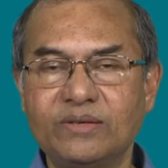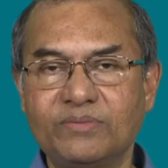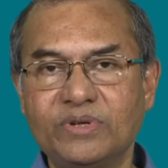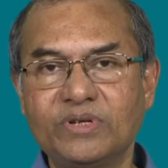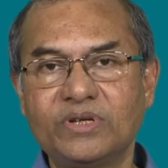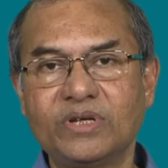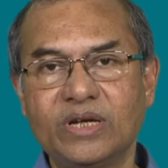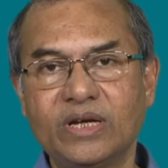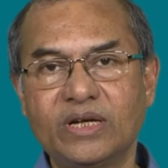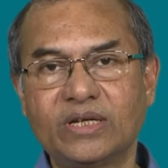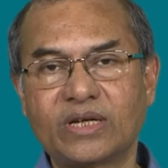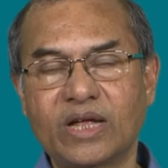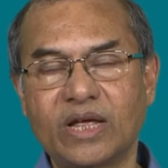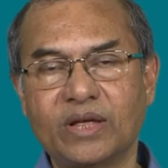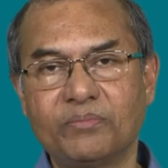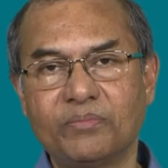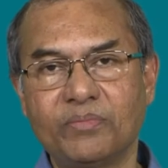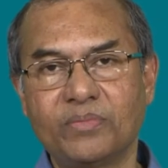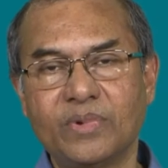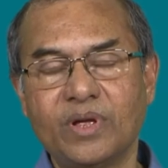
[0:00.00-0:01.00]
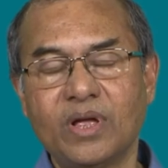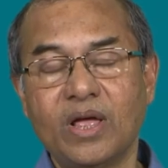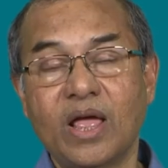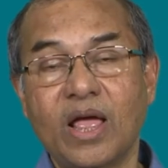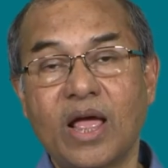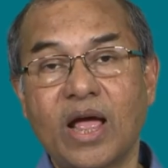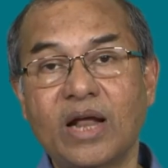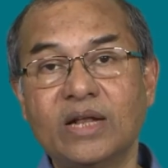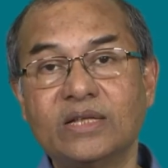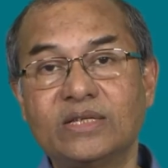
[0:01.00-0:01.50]
machining time
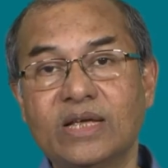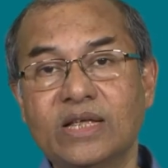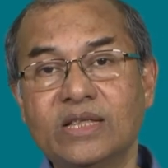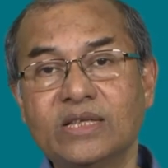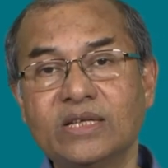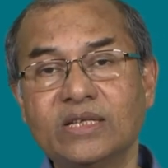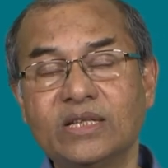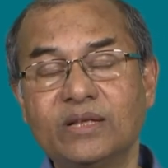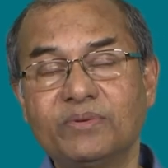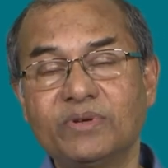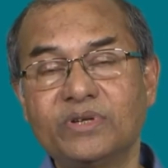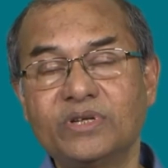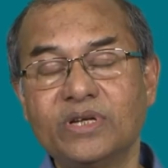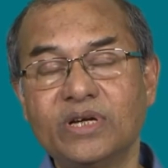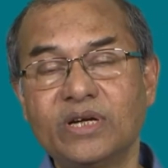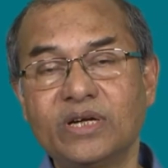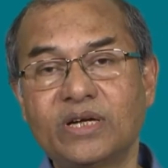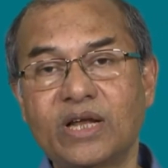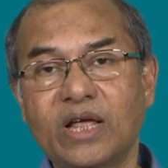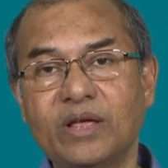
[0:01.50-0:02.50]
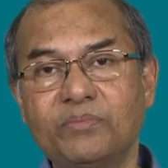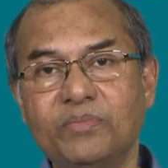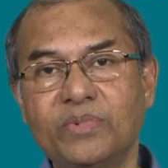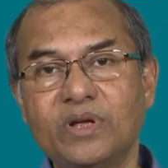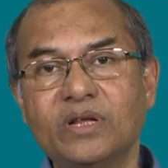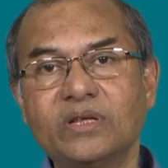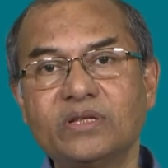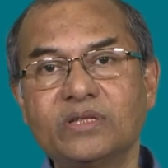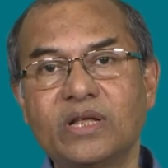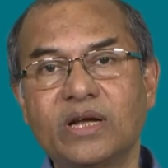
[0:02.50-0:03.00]
and changing the machining time
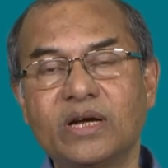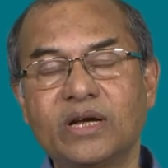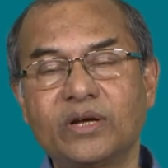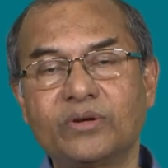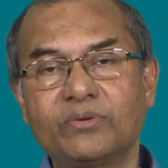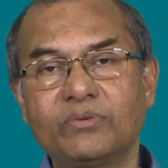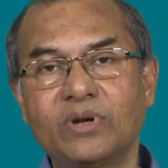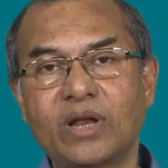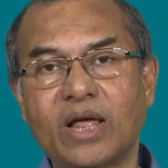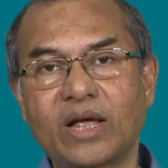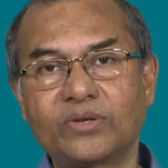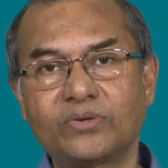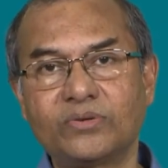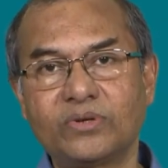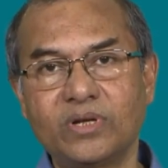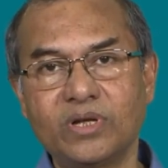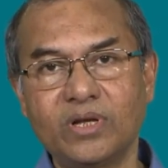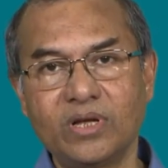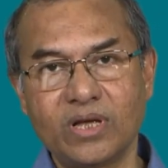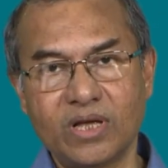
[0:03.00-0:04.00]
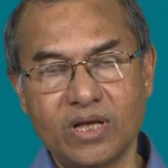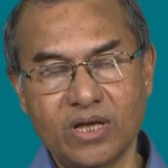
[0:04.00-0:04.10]
means that it will actually